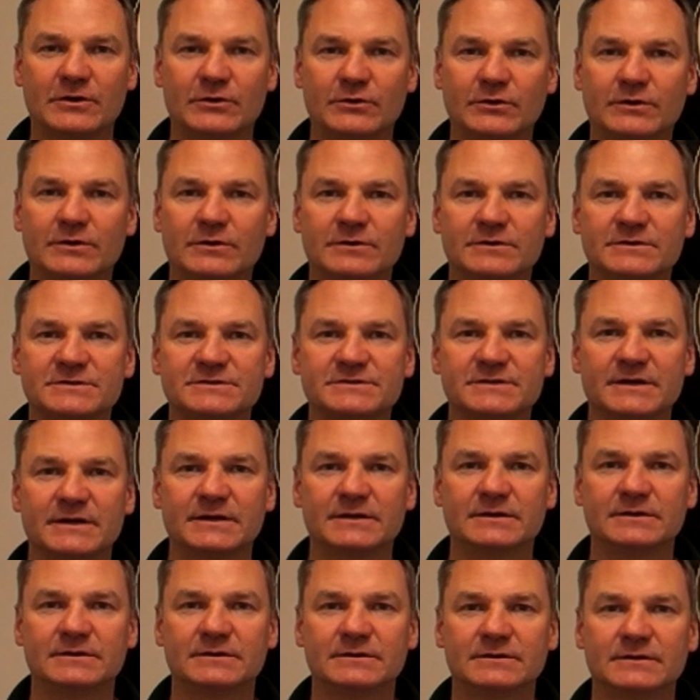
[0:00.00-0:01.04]
you're going to
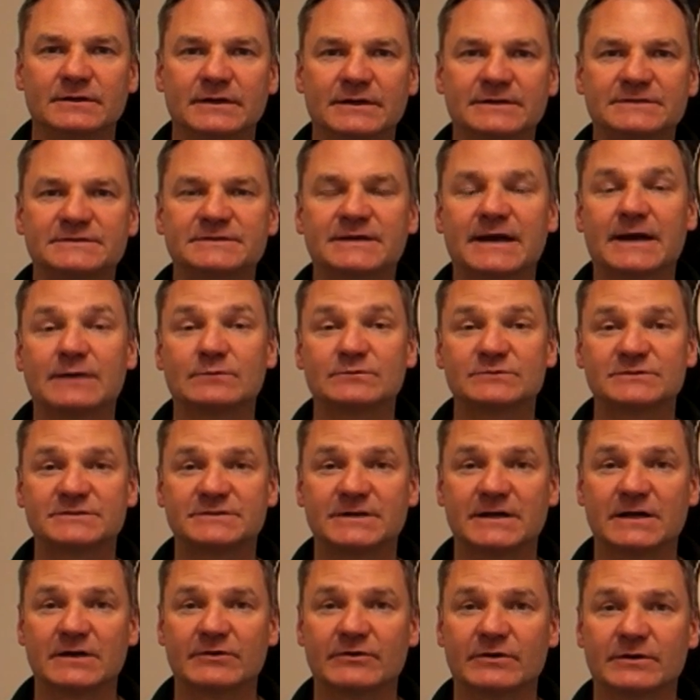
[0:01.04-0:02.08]
see is counter
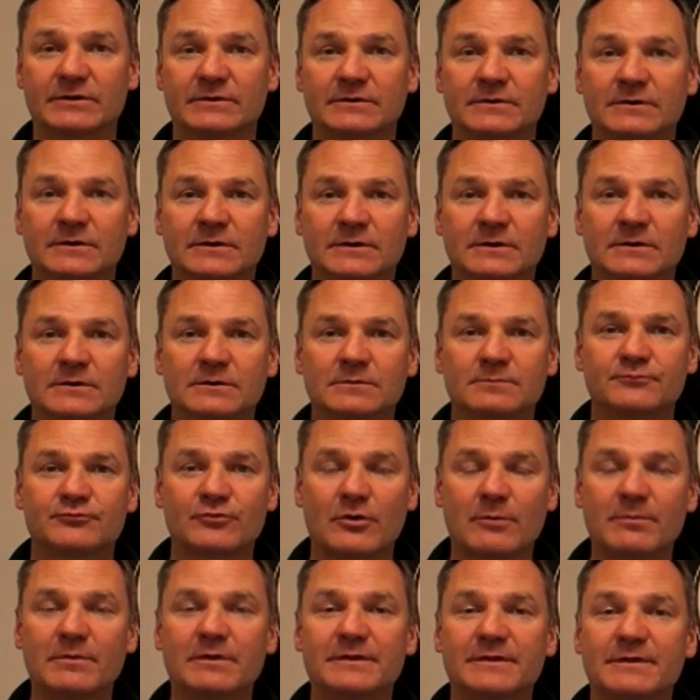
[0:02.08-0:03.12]
steering,
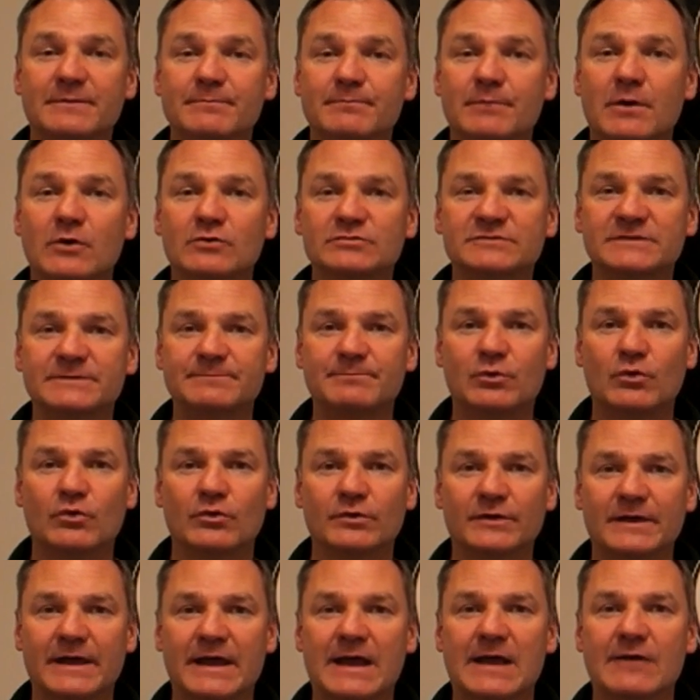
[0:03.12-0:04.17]
probably the most
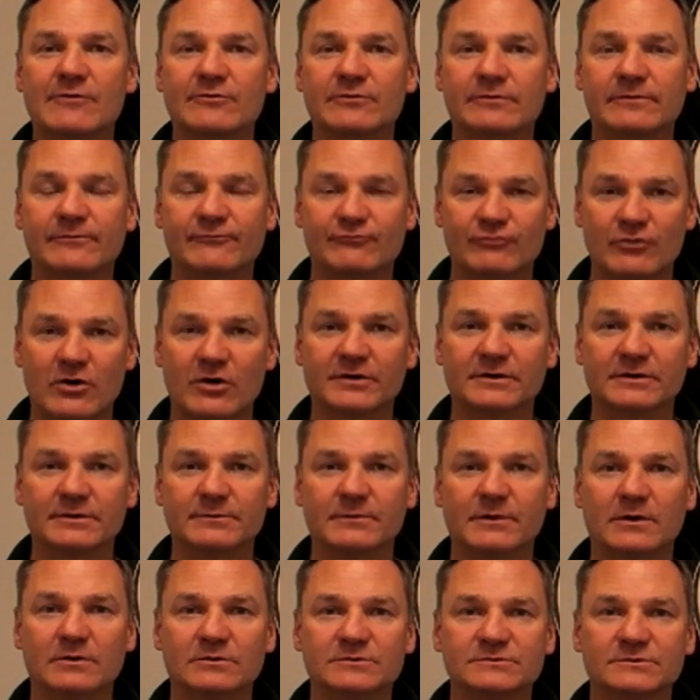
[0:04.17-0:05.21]
important area of riding a
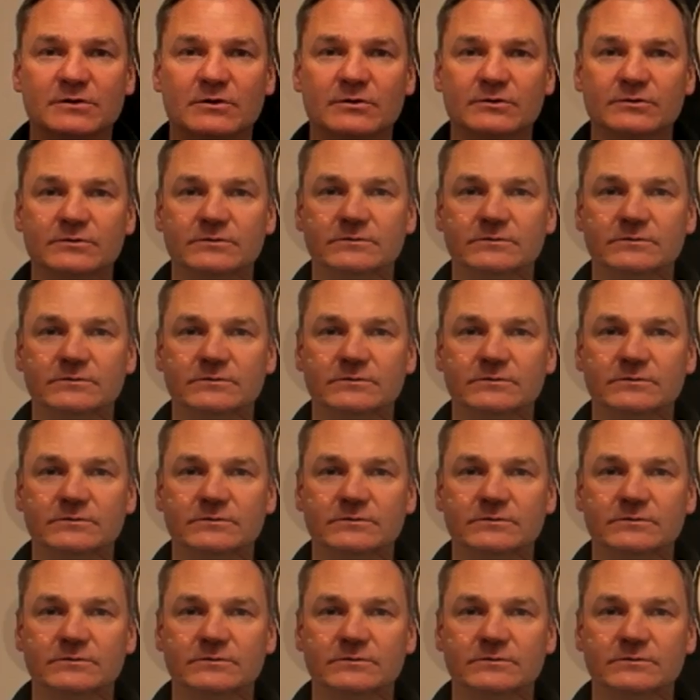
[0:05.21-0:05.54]
motorcycle.